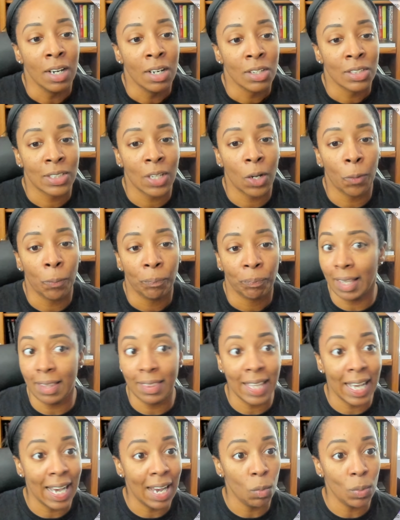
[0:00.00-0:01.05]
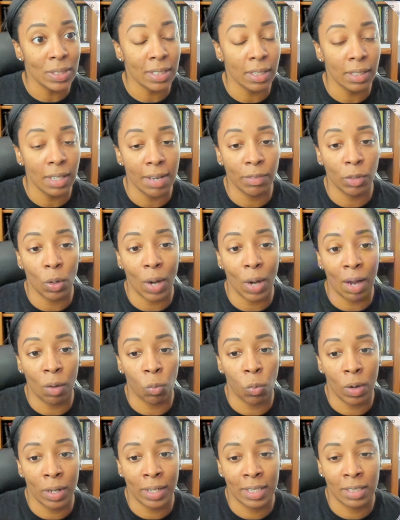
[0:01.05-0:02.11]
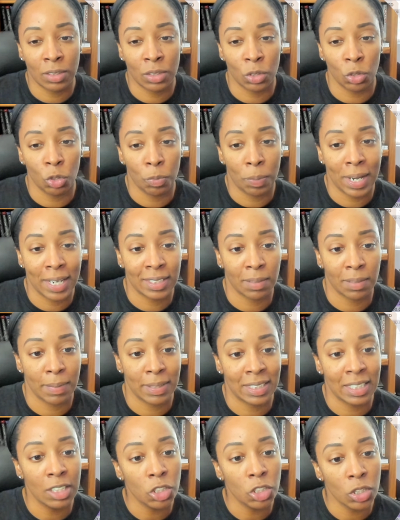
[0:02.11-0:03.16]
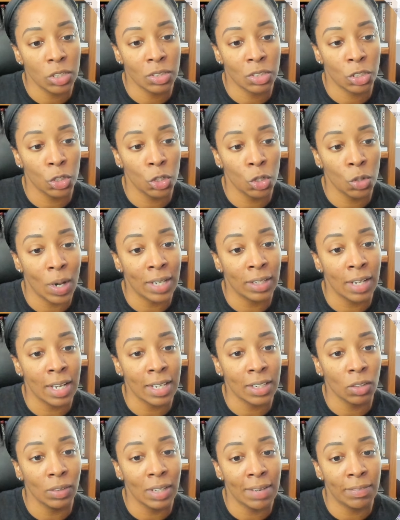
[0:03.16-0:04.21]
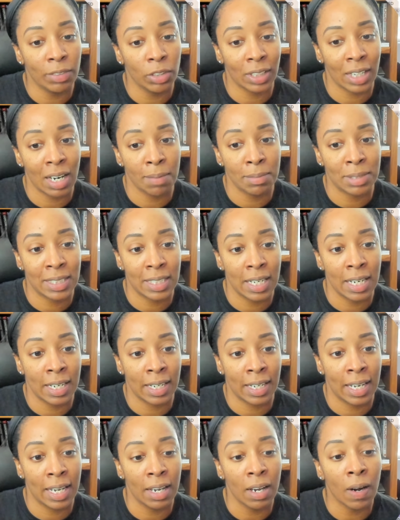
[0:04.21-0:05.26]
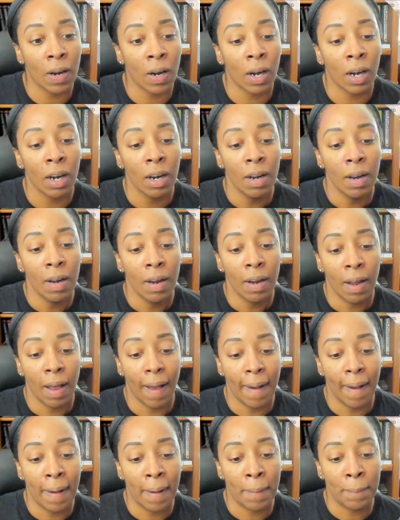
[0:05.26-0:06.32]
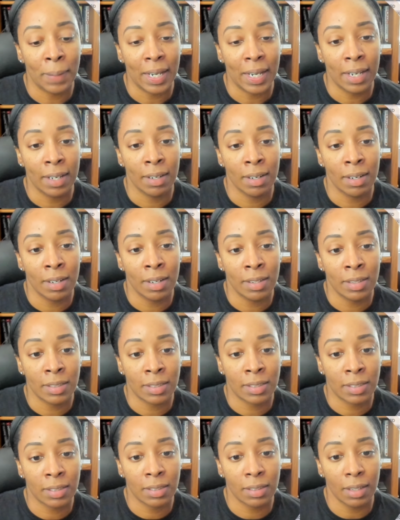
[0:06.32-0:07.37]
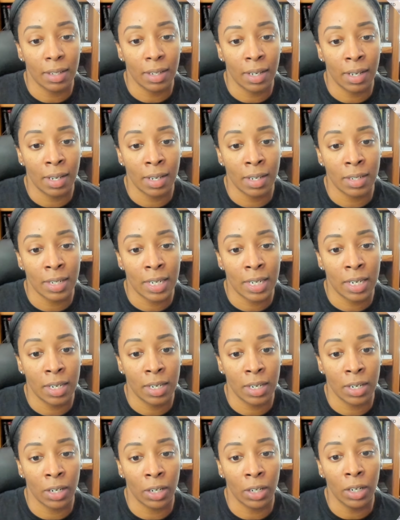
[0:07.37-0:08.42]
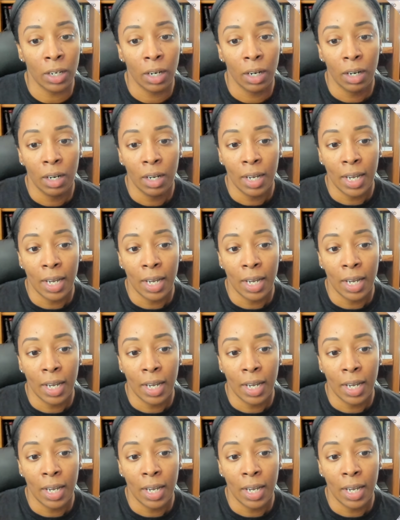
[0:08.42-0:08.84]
So that was a level I wanted to pay some attention to. Another level that I'm seeing here is in here.